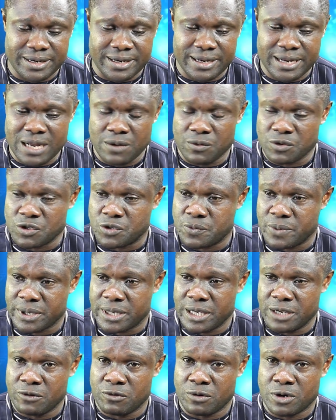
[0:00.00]
day I was
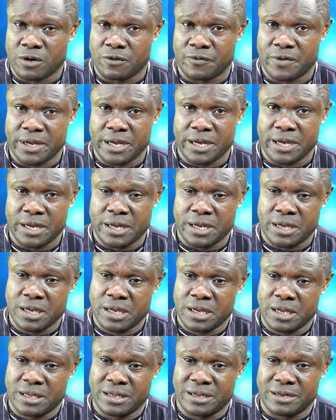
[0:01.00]
speaking in one of the
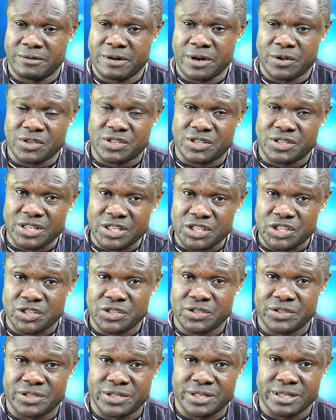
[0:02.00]
radio
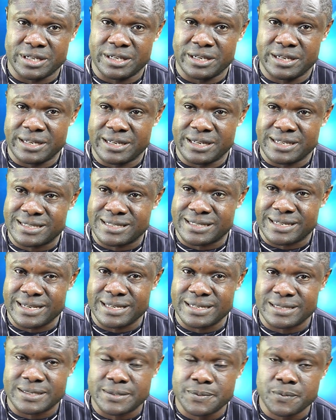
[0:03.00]
stations in the
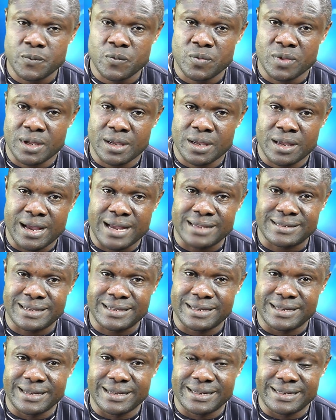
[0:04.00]
States. I
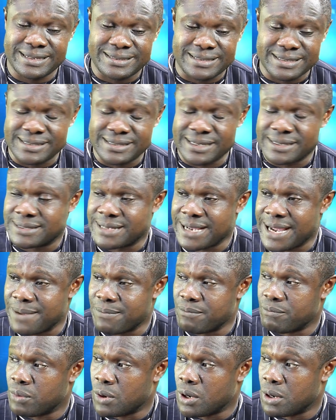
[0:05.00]
said that this is a
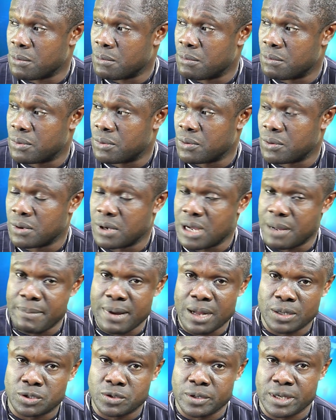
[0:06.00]
time bomb
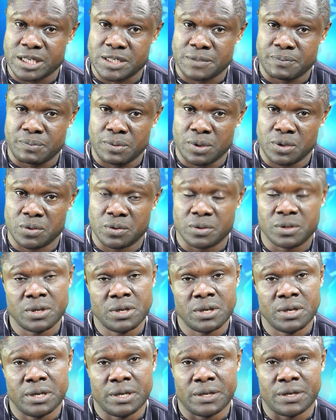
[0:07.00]
about to explode.
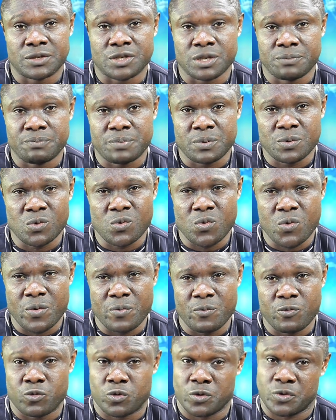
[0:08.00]
Some people
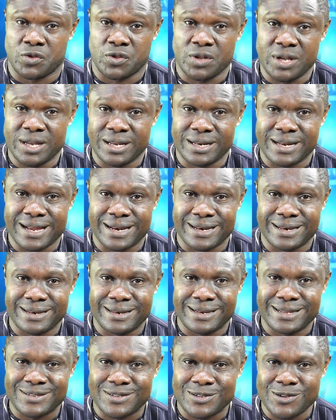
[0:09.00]
would think that
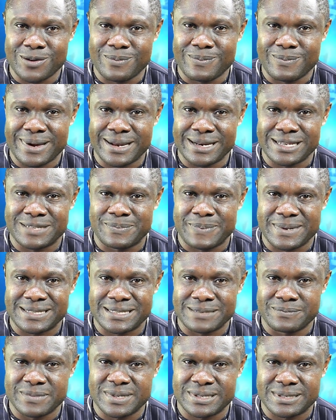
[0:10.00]
this young man is
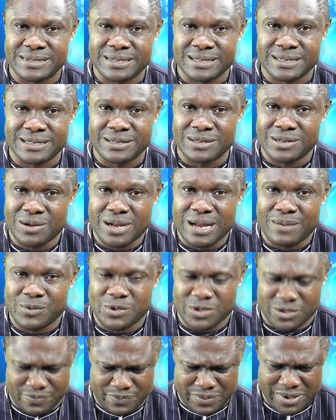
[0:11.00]
pessimistic. No, I'm
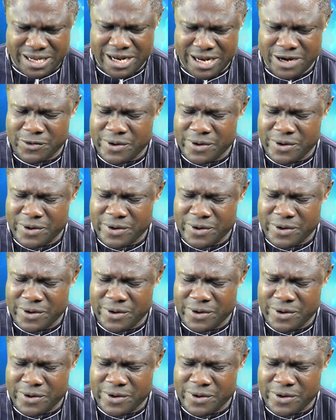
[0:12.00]
just being a